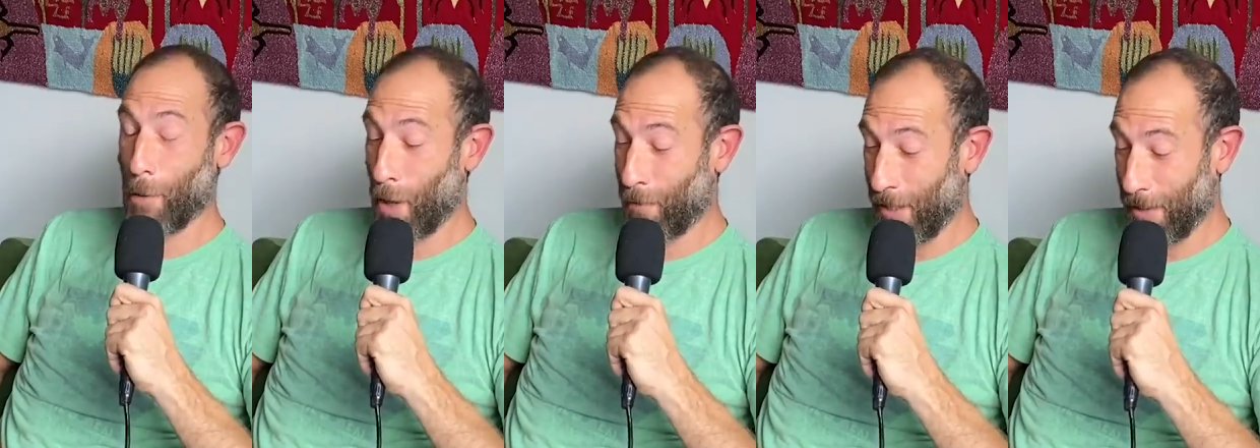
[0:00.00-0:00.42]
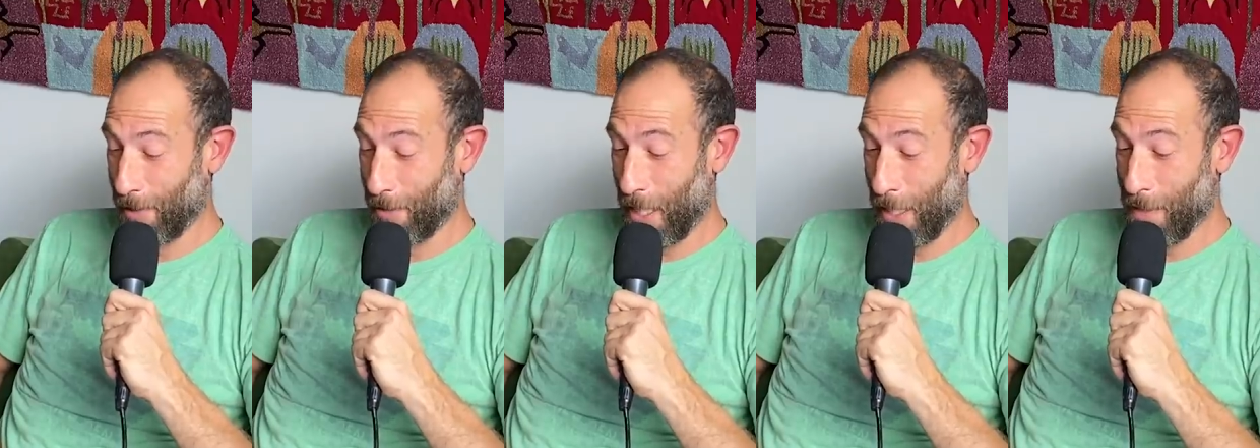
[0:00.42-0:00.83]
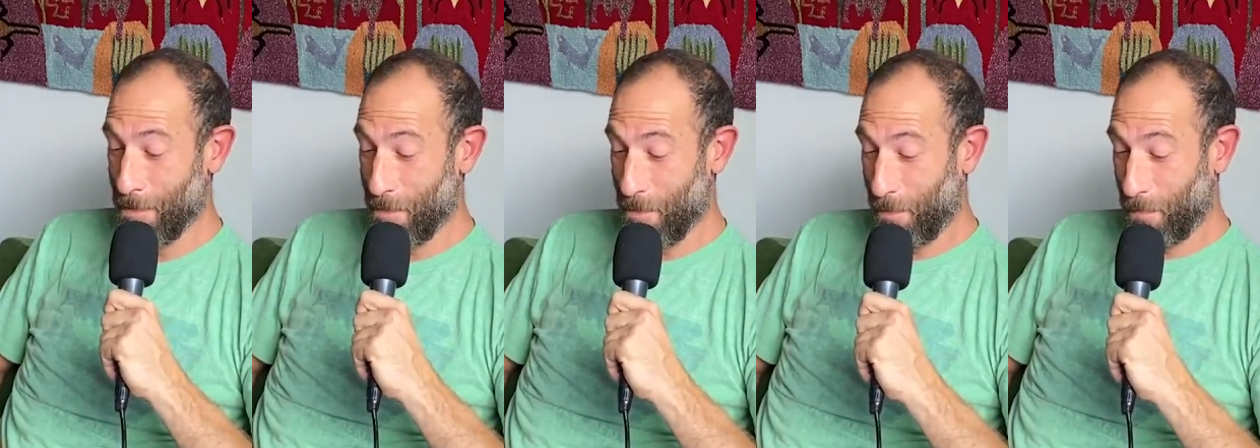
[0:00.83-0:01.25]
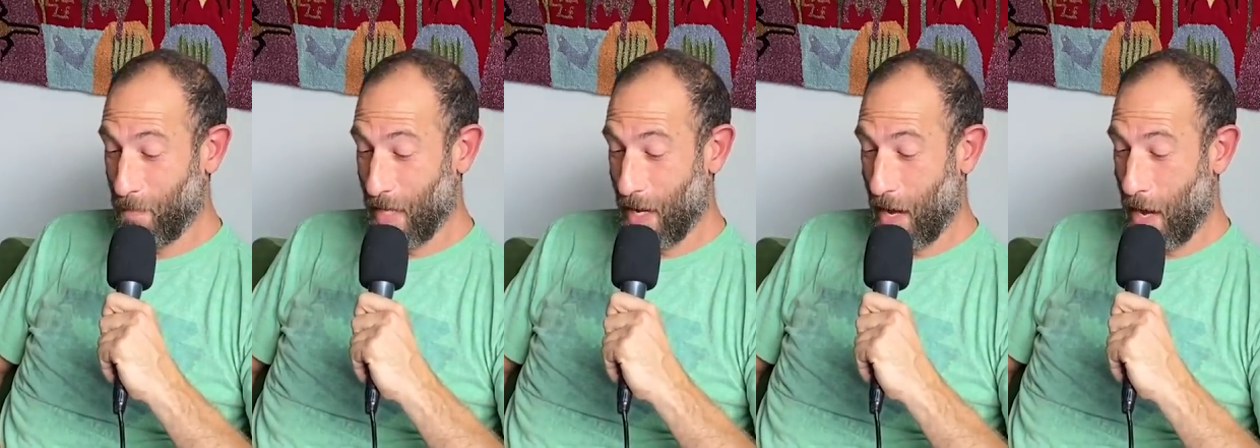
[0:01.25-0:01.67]
well written, Ted.
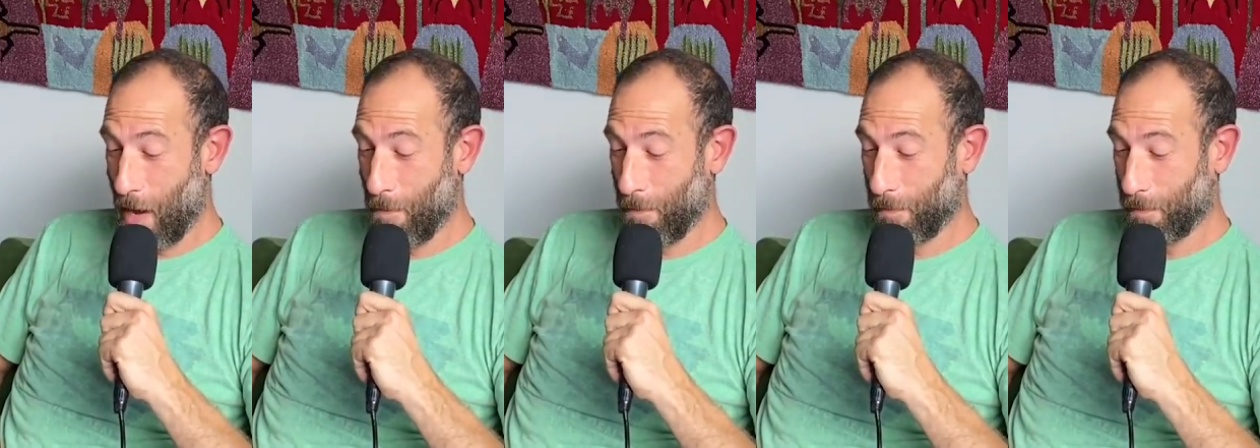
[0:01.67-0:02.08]
But